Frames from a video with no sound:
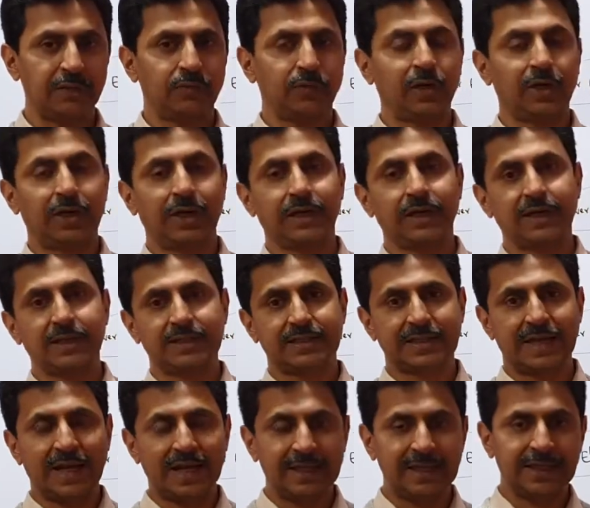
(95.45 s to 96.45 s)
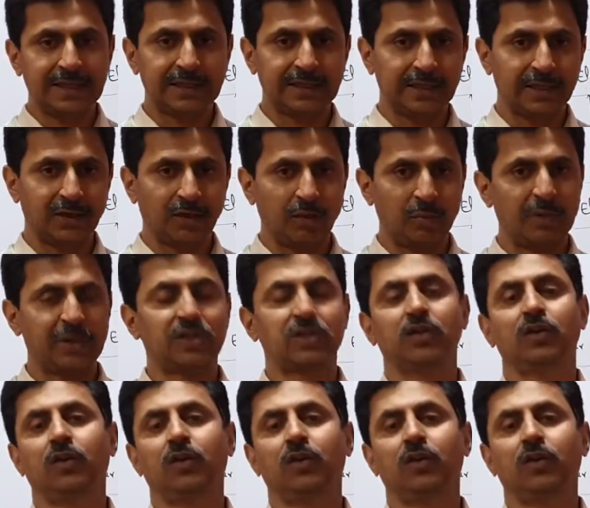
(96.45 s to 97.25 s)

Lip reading: for understanding the operation